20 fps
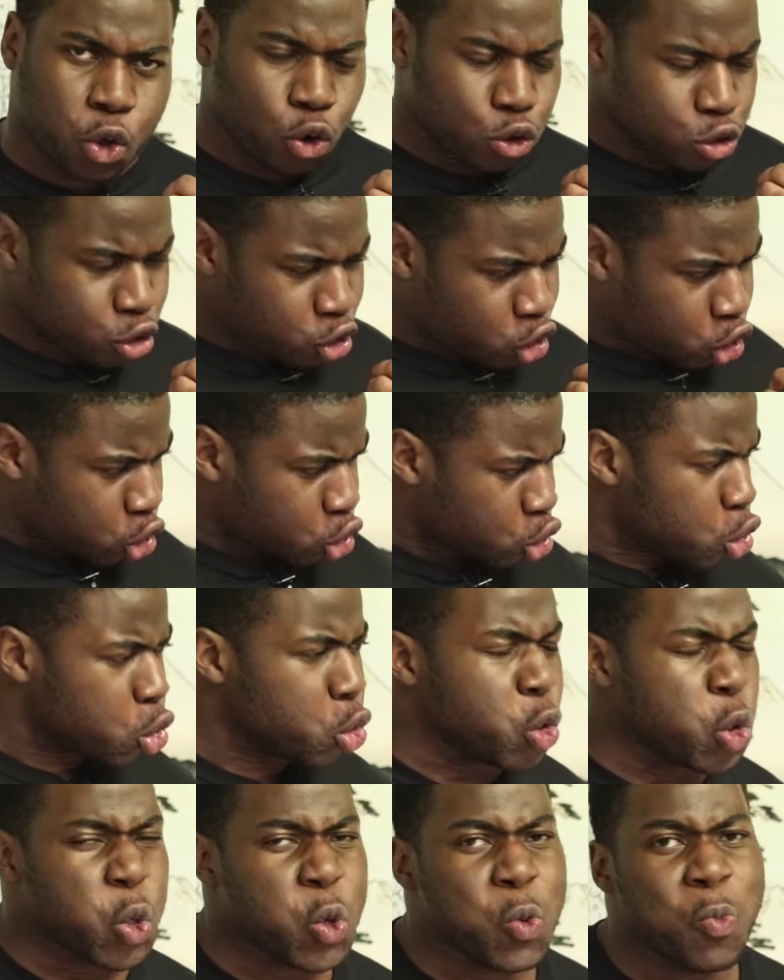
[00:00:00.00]

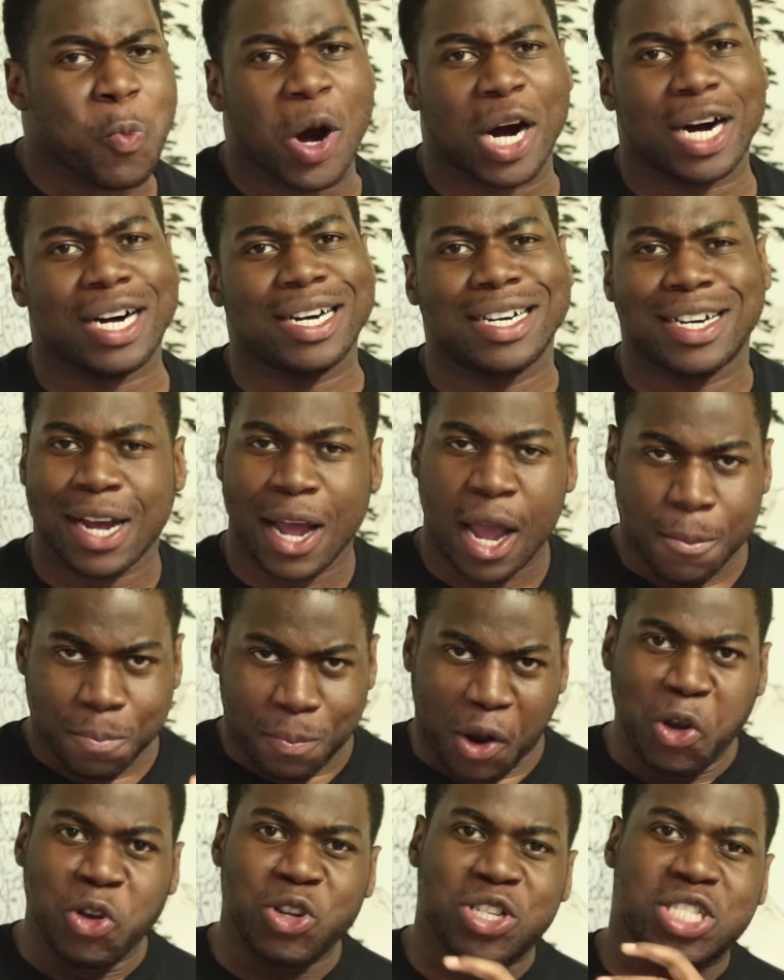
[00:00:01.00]
Consumer
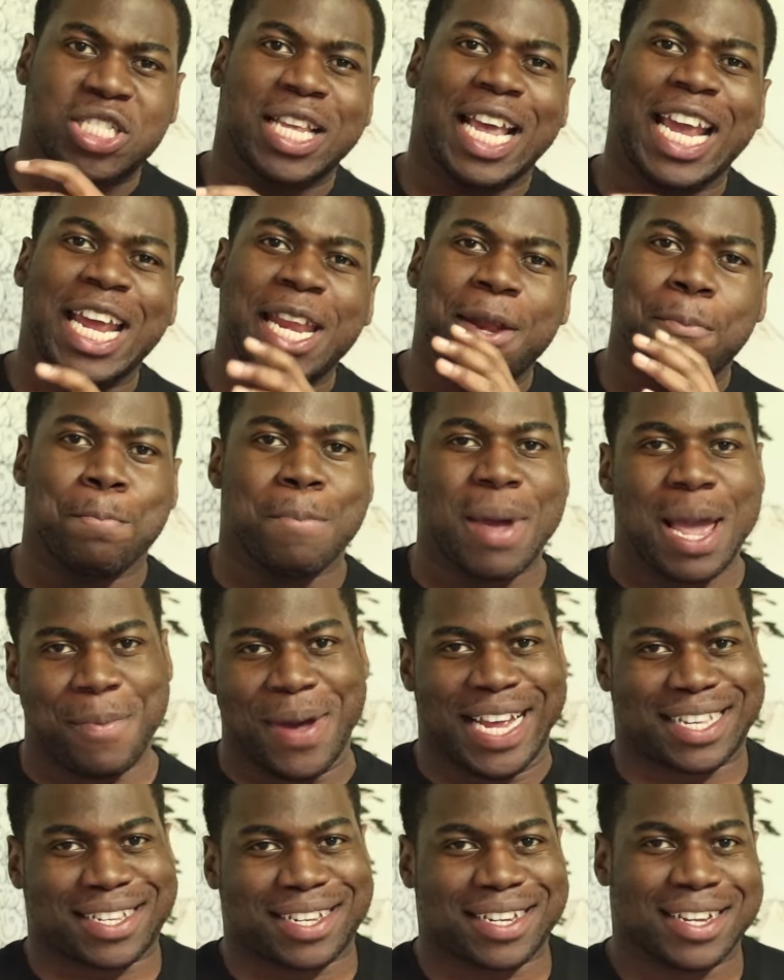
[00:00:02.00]
by Hussein
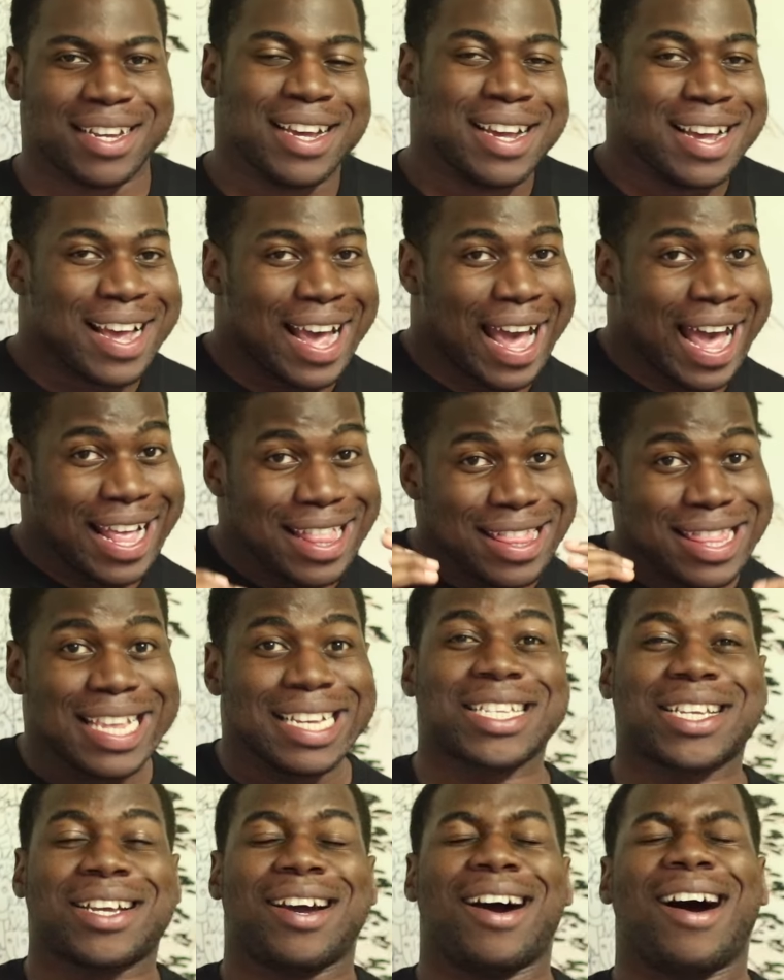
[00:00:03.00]
Mehmet. And
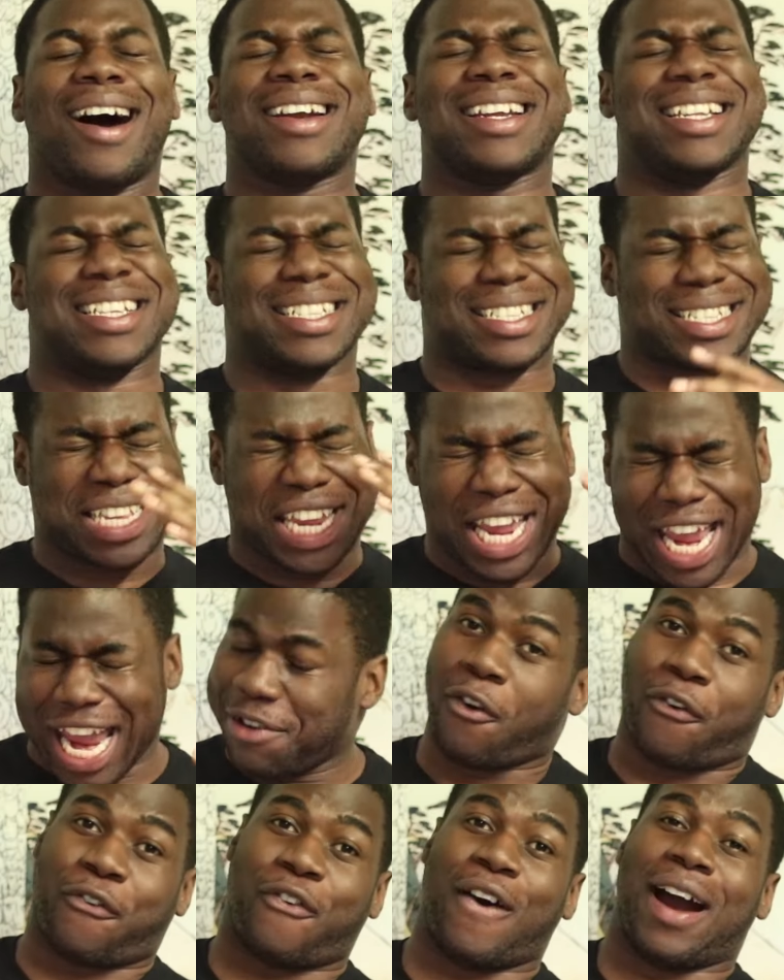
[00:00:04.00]
this card is
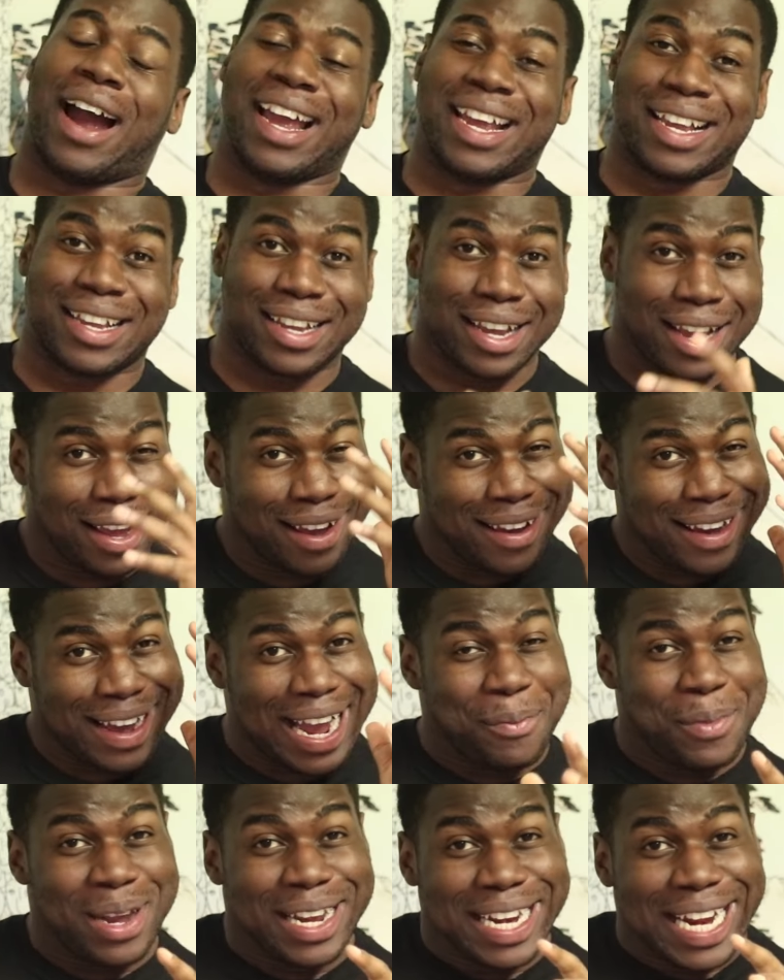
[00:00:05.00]
terrifying.
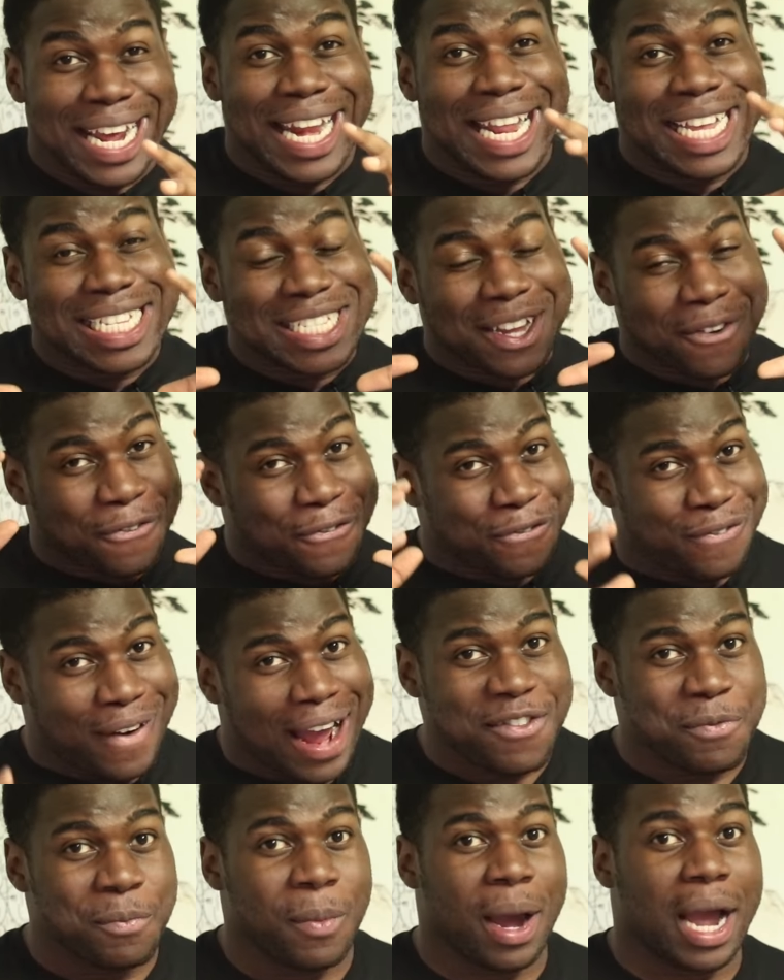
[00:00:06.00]
I mean, it is a
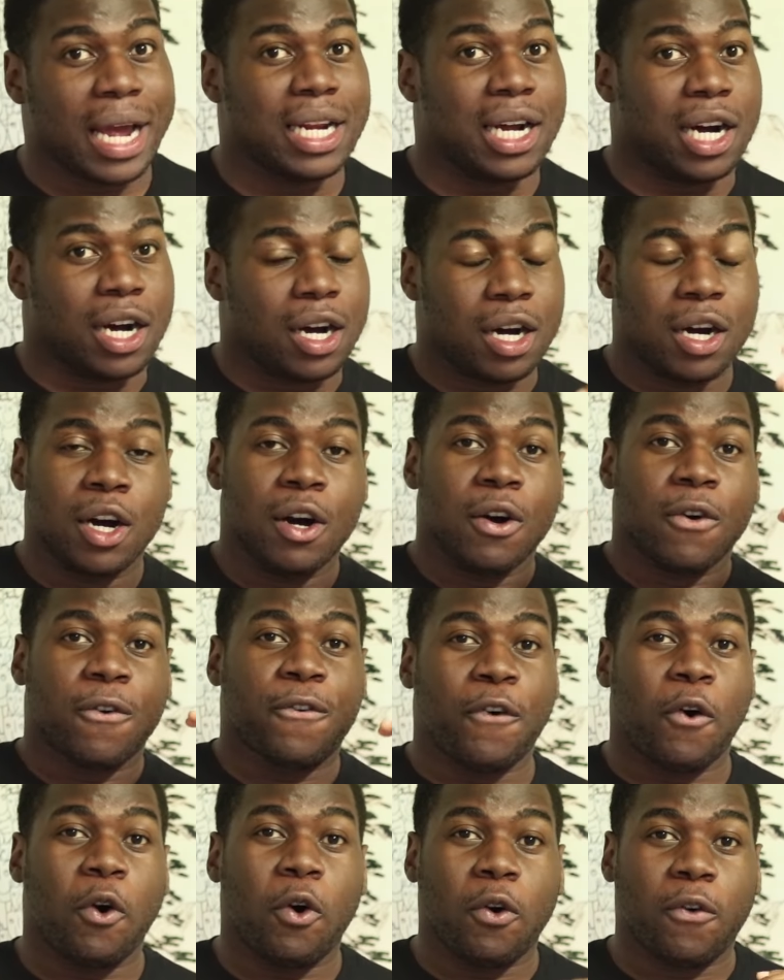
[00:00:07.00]
5-mana
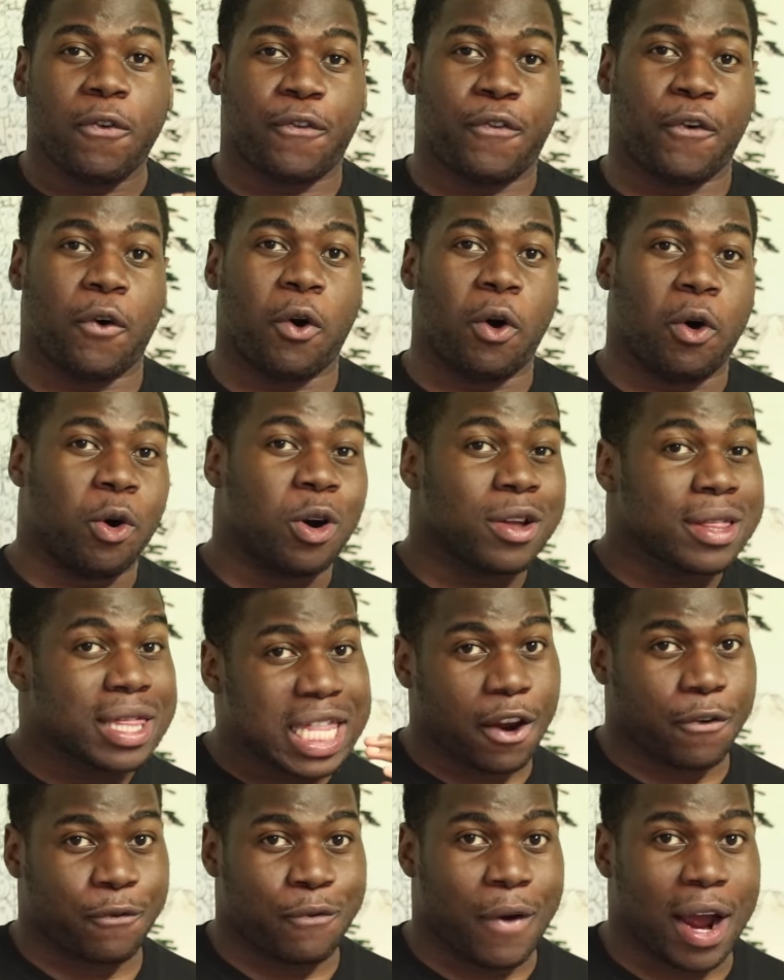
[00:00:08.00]
4/4
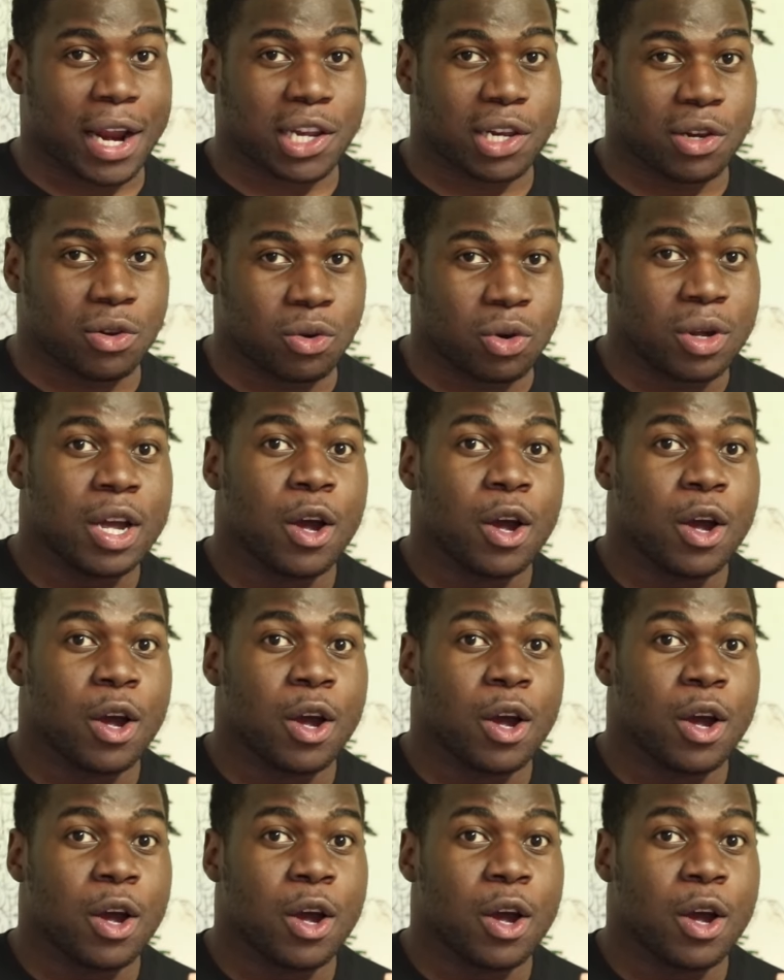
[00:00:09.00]
death battle.